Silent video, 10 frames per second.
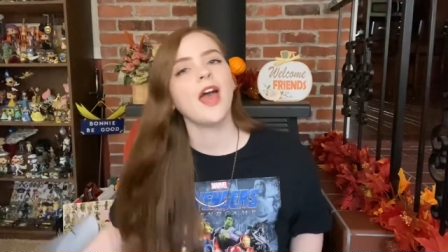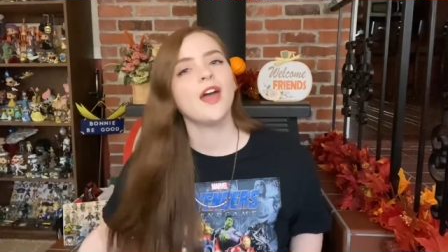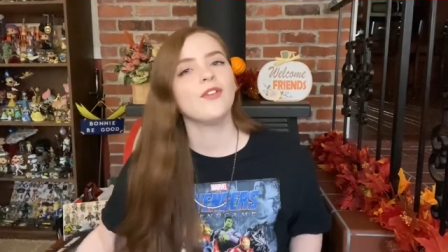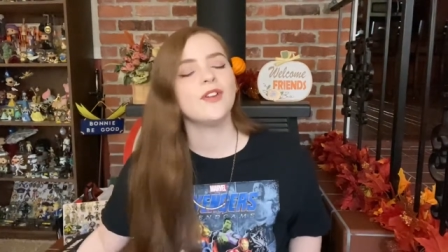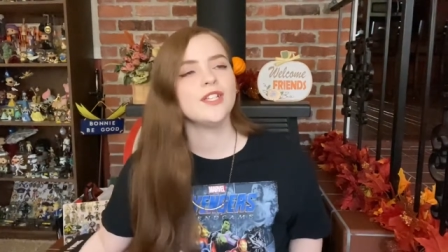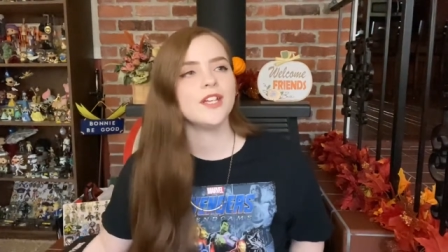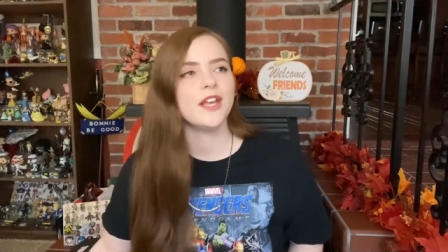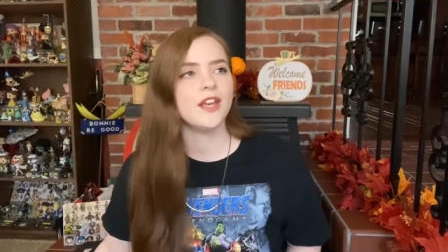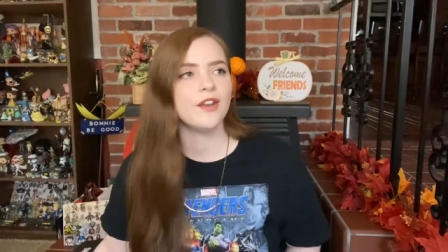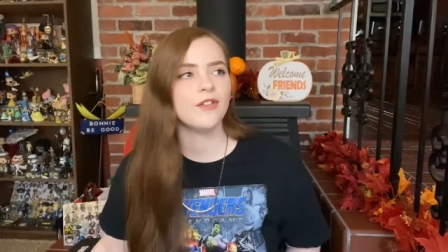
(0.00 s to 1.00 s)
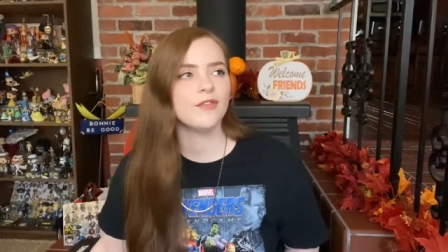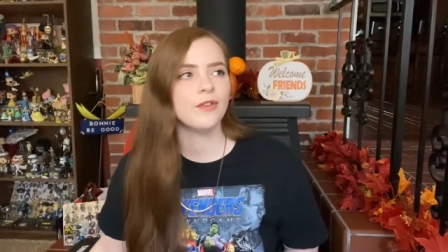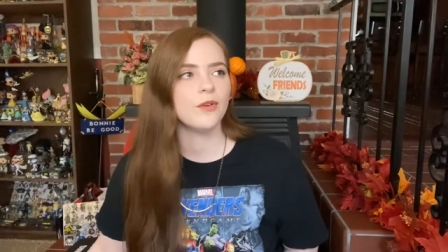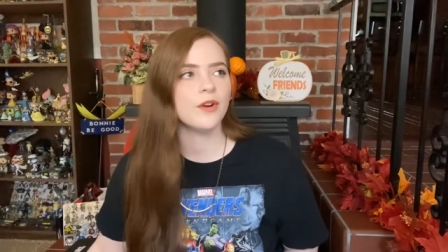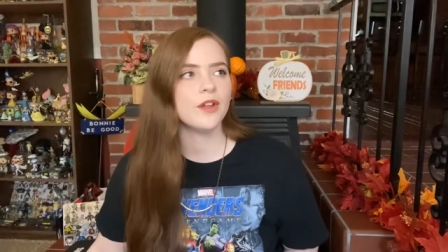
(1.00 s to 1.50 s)
and reach in
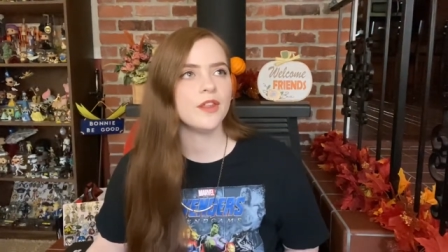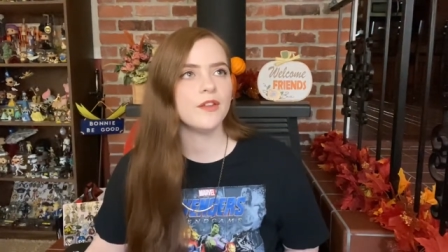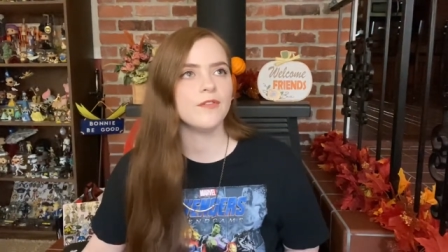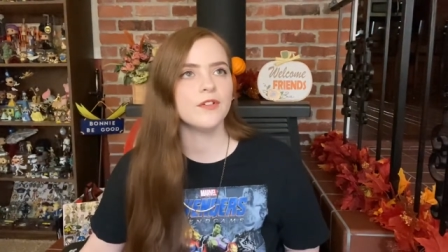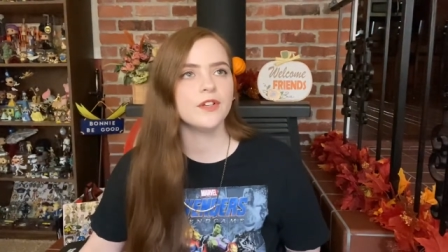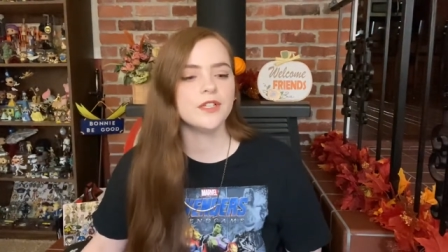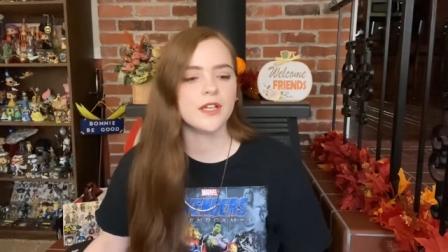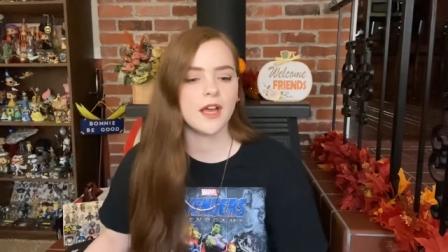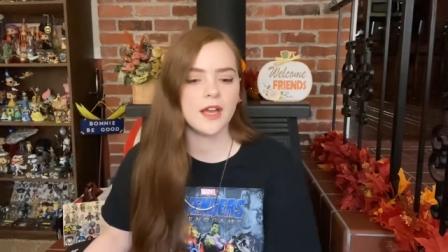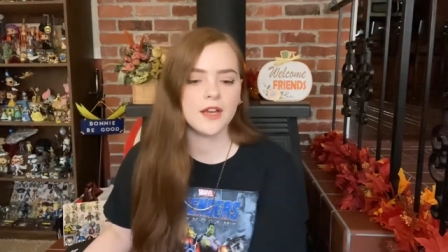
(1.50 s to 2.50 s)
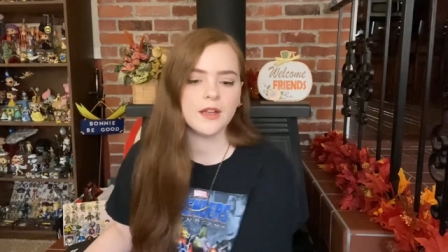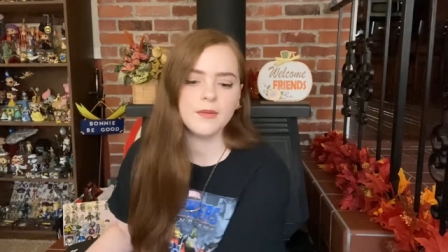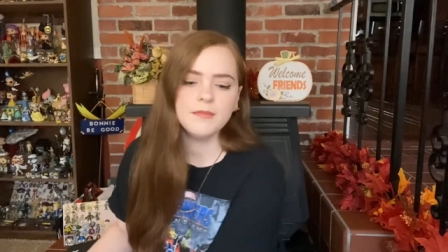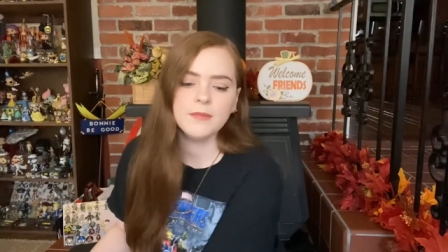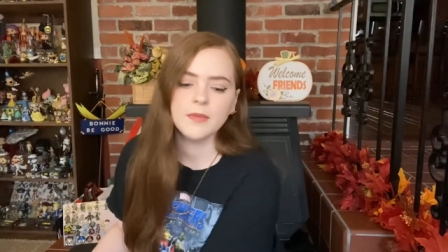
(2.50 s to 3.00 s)
for the first item.